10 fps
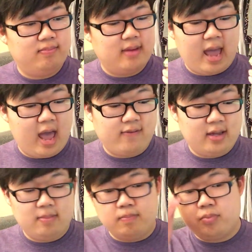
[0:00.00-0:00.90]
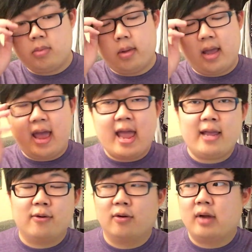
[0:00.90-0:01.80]
having
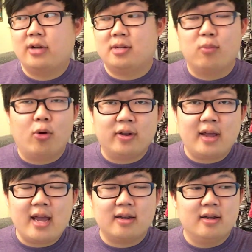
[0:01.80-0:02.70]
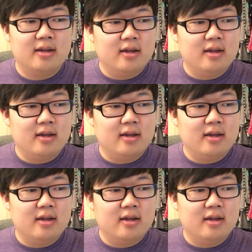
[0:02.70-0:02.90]
8, or actually more than 8,